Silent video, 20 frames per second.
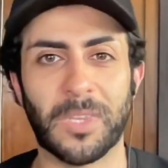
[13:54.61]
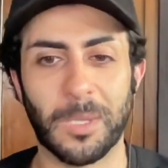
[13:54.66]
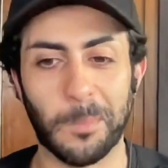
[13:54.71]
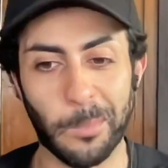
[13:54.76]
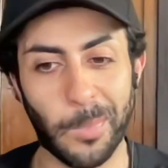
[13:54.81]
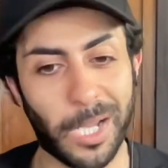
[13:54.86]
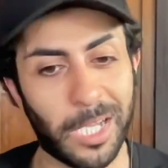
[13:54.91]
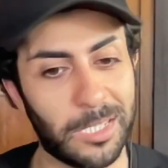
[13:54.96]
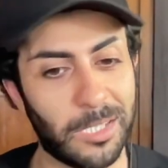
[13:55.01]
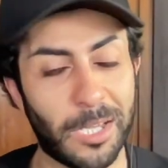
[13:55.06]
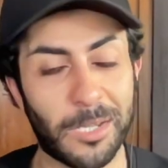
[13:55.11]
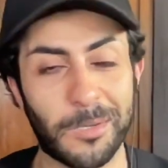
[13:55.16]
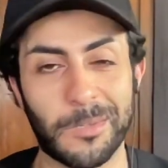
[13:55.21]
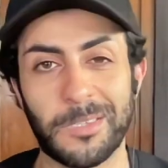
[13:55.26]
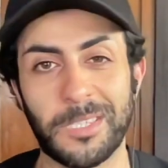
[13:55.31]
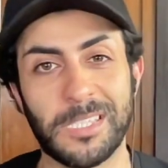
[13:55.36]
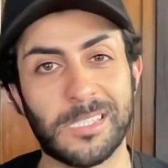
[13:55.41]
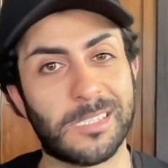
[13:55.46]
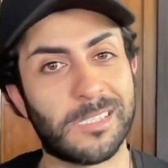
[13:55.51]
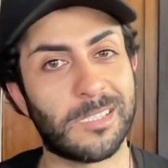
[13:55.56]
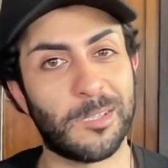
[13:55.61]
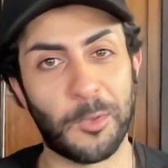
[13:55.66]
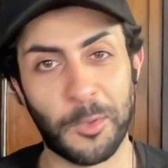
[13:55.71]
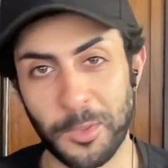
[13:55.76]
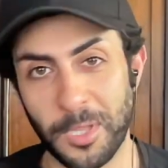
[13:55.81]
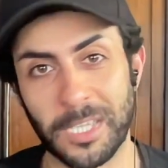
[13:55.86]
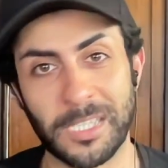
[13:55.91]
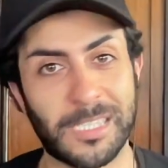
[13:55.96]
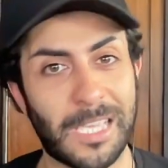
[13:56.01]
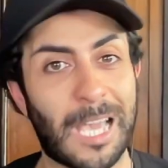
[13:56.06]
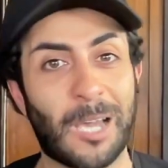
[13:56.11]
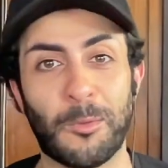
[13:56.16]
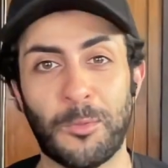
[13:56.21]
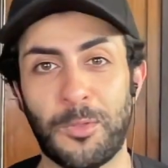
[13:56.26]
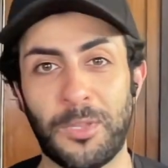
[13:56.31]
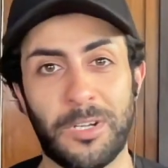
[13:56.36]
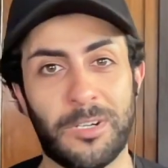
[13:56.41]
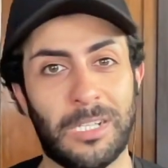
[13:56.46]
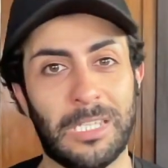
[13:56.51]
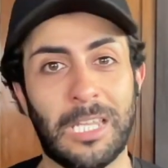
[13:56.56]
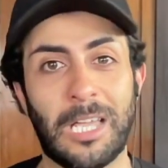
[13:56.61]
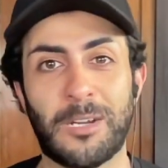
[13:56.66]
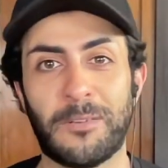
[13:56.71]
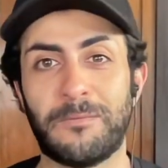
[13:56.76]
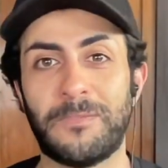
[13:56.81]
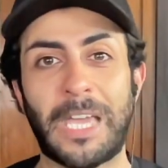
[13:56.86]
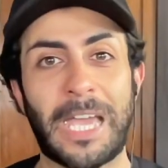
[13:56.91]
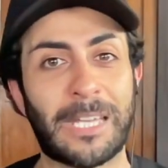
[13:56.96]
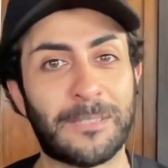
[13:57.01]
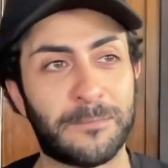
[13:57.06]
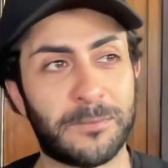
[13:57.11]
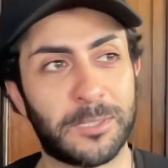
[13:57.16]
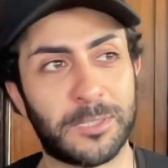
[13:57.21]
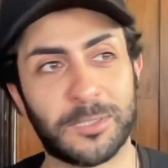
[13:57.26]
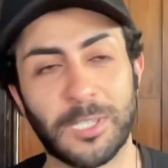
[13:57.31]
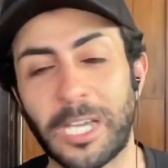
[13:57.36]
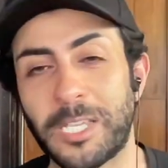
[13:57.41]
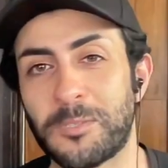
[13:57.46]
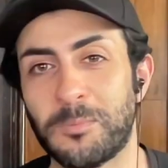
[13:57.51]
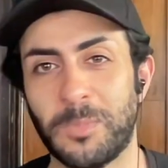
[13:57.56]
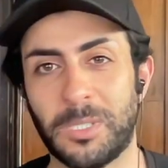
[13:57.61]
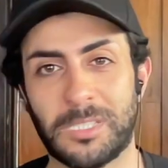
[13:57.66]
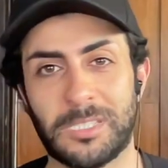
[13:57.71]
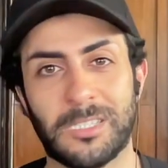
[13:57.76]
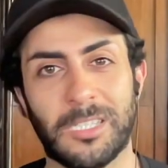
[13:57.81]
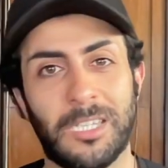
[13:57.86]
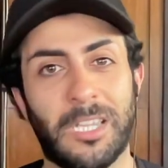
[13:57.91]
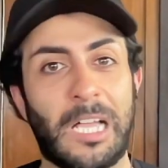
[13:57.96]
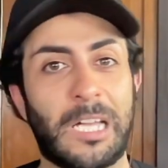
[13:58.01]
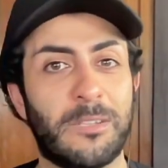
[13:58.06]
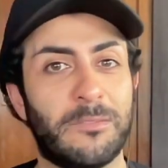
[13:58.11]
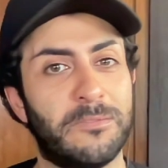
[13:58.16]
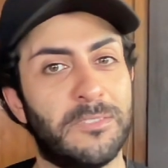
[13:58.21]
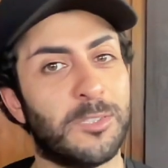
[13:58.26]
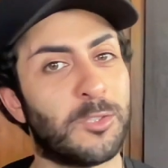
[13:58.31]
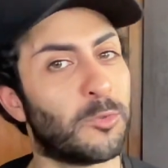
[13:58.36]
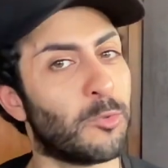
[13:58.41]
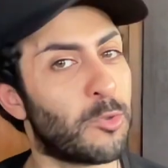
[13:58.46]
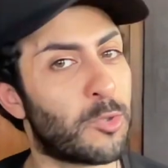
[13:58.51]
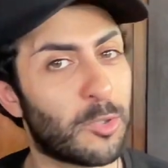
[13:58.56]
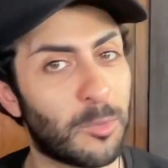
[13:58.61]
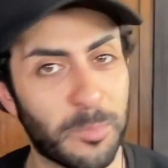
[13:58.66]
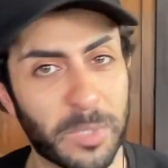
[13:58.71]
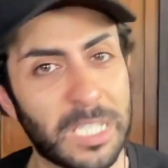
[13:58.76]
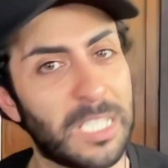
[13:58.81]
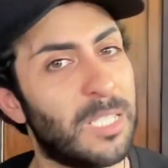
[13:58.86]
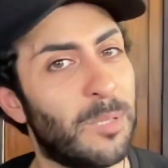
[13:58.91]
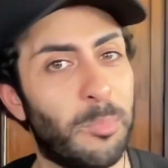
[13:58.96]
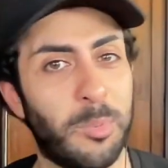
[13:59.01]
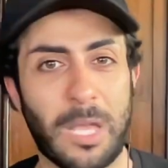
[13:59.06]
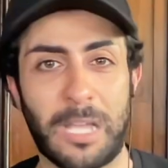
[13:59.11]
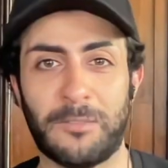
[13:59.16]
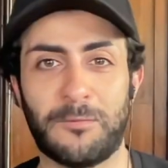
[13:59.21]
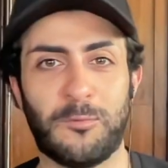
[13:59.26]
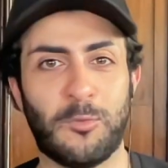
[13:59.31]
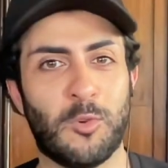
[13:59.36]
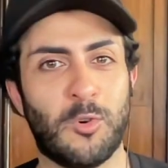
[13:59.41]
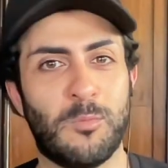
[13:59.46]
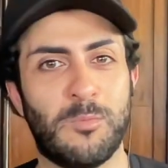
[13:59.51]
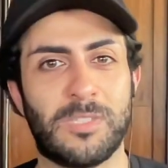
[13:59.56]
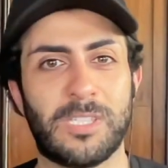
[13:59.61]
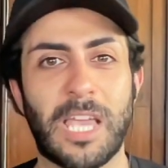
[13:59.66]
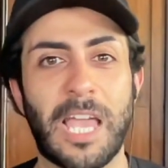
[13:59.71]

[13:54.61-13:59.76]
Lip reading: by a lot of these things out there, a lot of the advertisements, a lot of the social media platforms,